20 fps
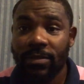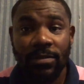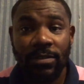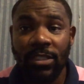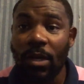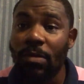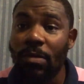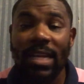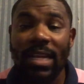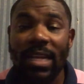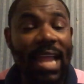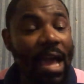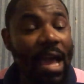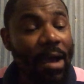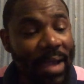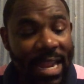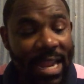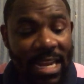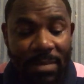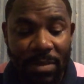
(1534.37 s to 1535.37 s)
Don't allow
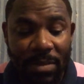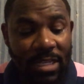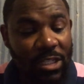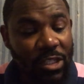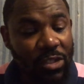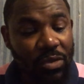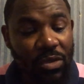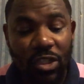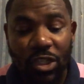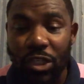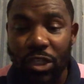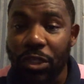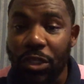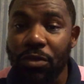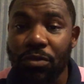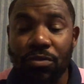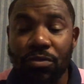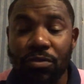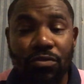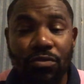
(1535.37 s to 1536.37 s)
anybody to
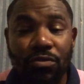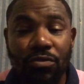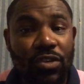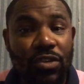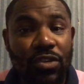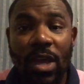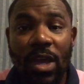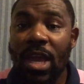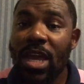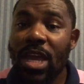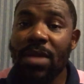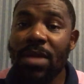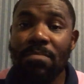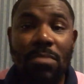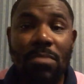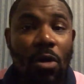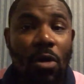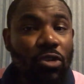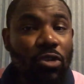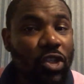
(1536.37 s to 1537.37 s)
use
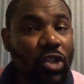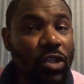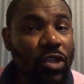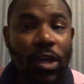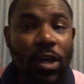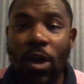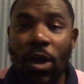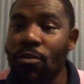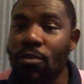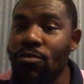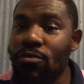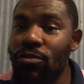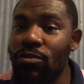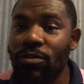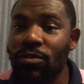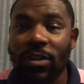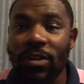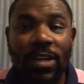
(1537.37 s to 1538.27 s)
emotional,